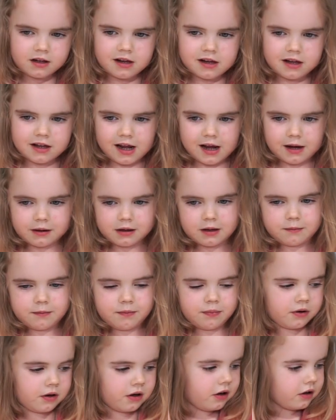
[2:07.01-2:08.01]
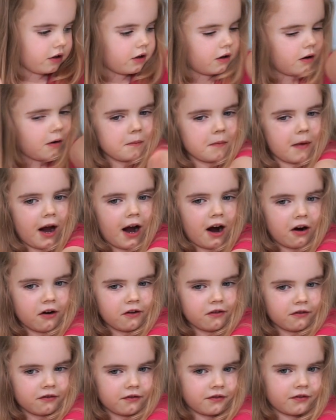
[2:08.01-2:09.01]
And I'm going to pull her out.
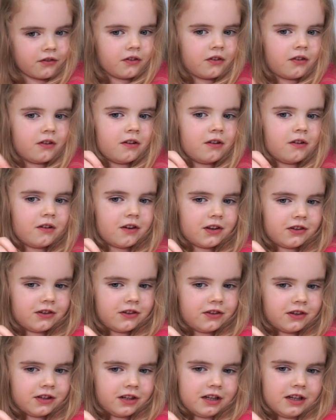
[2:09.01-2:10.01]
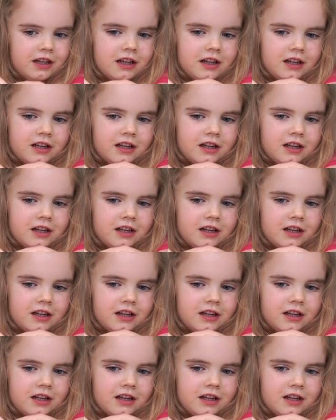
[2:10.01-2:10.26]
See?